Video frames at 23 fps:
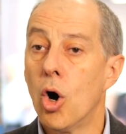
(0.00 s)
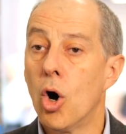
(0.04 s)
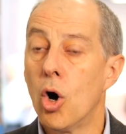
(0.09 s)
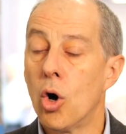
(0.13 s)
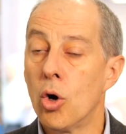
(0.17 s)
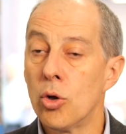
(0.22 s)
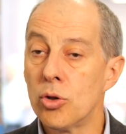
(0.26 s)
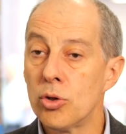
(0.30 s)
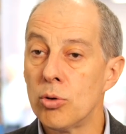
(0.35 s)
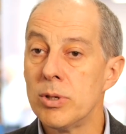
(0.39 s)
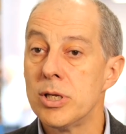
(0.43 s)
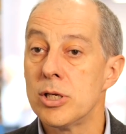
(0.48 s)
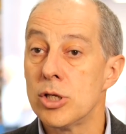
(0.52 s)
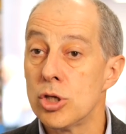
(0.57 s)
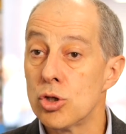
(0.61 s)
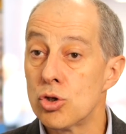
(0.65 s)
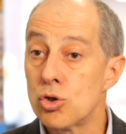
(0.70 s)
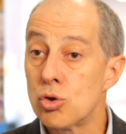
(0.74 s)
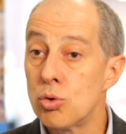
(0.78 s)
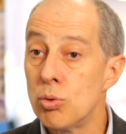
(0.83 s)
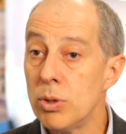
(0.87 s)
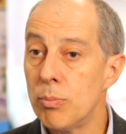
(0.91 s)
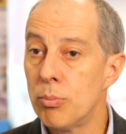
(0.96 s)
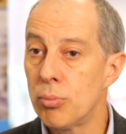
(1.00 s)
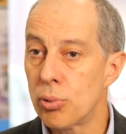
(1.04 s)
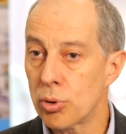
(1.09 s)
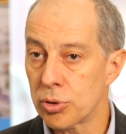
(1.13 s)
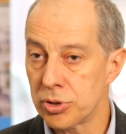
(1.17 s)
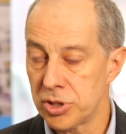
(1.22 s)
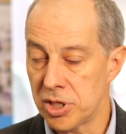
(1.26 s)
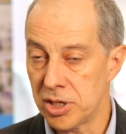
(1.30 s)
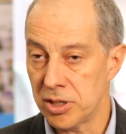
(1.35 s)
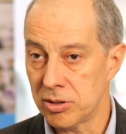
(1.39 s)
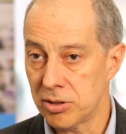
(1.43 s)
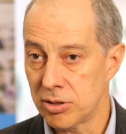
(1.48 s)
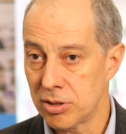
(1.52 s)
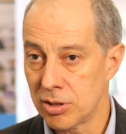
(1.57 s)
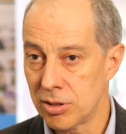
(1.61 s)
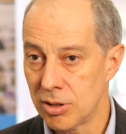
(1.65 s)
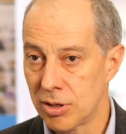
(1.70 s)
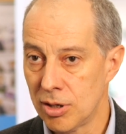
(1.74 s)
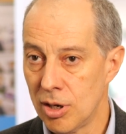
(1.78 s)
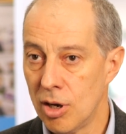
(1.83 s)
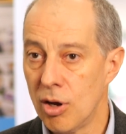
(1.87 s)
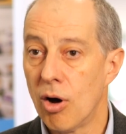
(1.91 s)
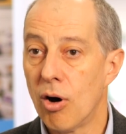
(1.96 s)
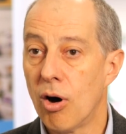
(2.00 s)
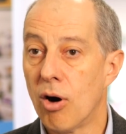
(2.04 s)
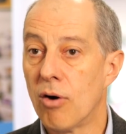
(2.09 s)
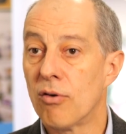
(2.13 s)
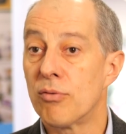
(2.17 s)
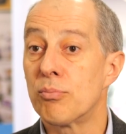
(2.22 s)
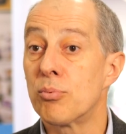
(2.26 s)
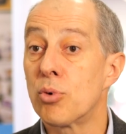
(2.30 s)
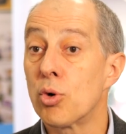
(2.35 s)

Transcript: only three percent of